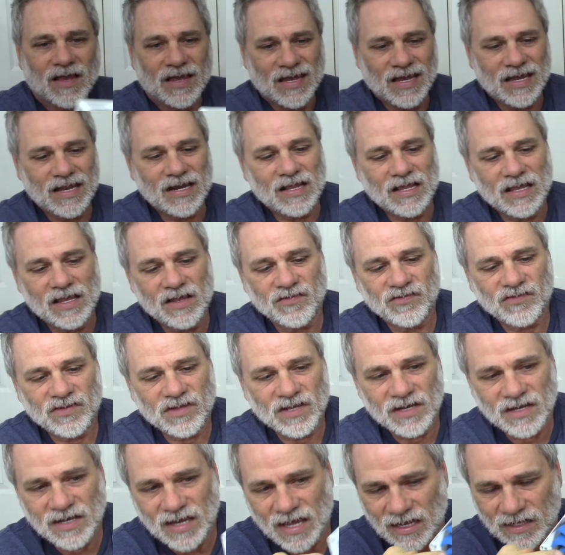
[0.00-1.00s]
it is
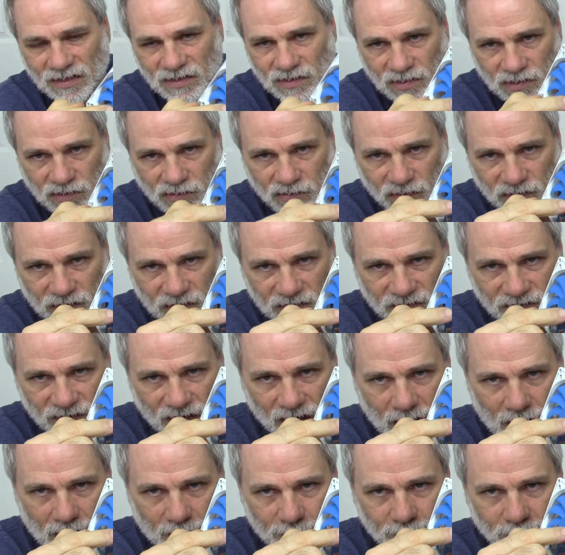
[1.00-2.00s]
connected to the
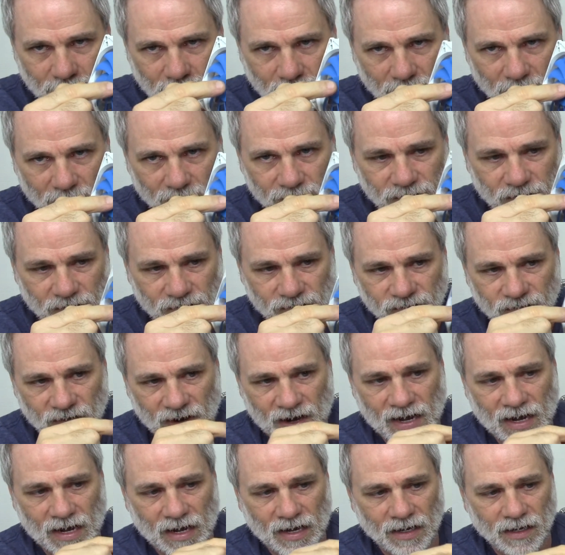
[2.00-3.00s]
top of the
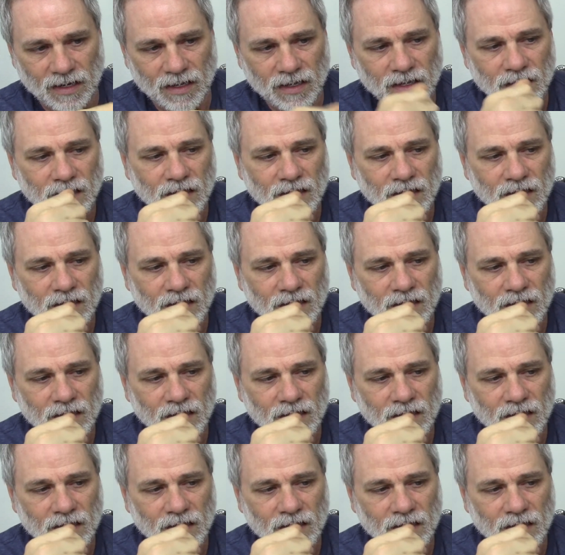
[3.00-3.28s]
fan